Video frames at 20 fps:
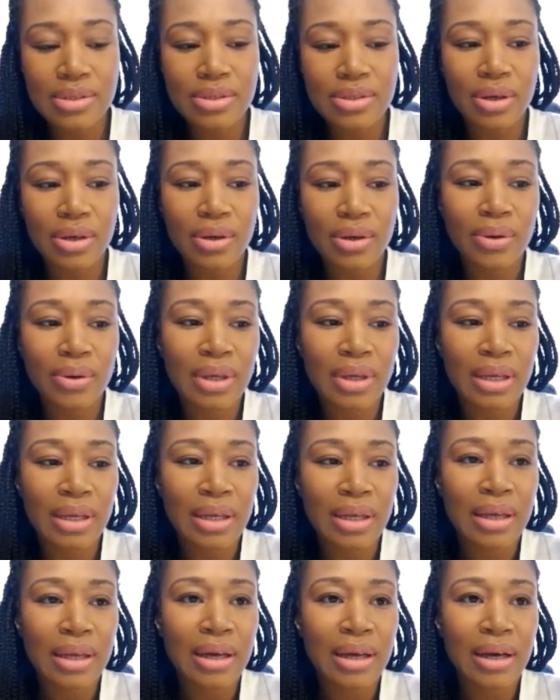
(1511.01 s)
So
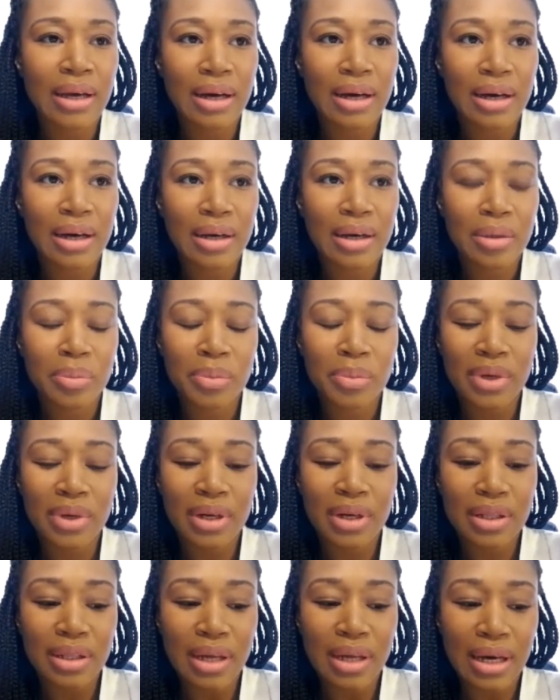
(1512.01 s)
a
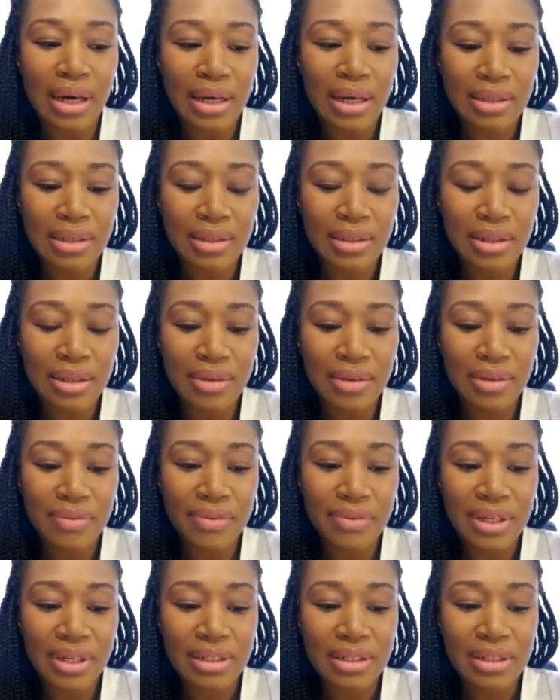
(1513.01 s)
lot
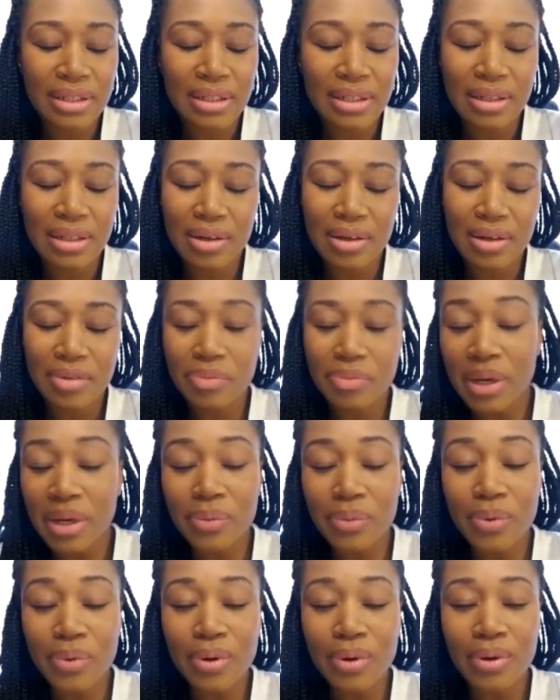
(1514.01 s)
of my
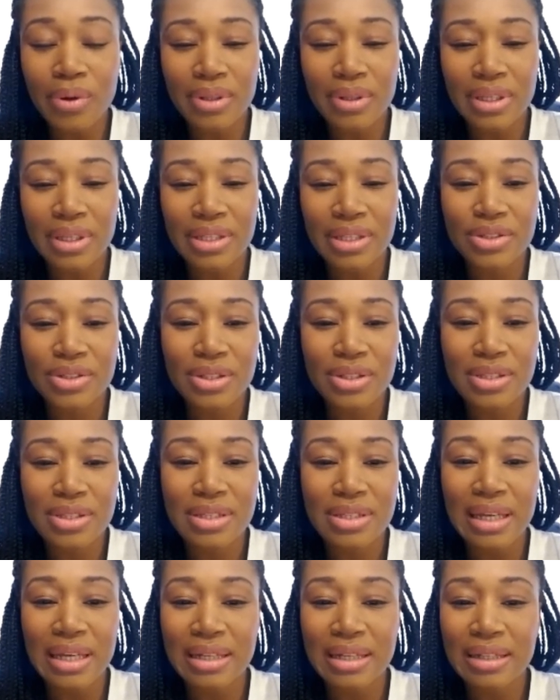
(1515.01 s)
role is
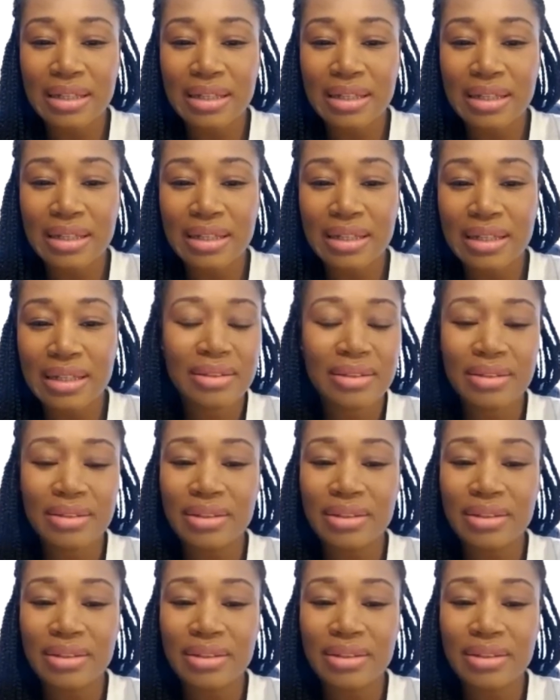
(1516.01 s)
just getting,